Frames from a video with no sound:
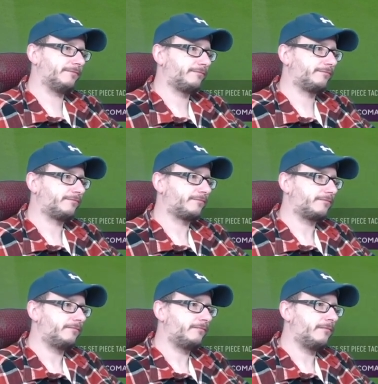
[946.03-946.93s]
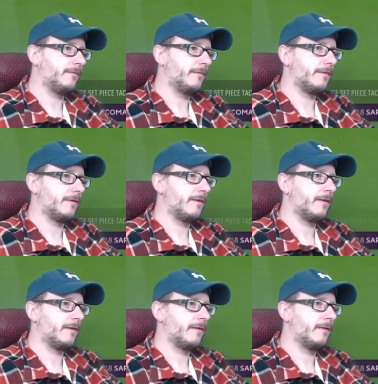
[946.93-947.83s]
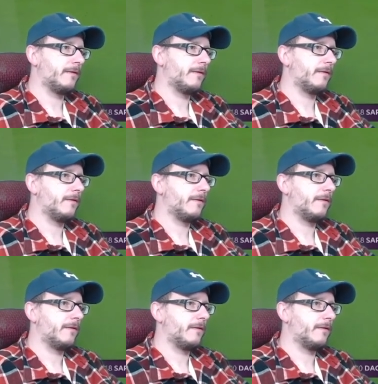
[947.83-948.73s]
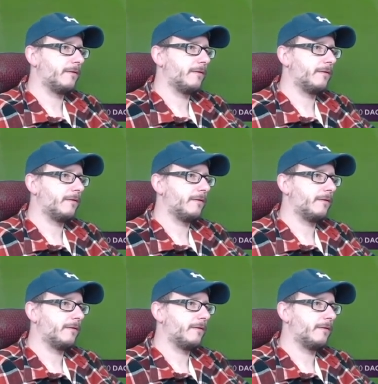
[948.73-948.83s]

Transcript: No one is speaking in this clip.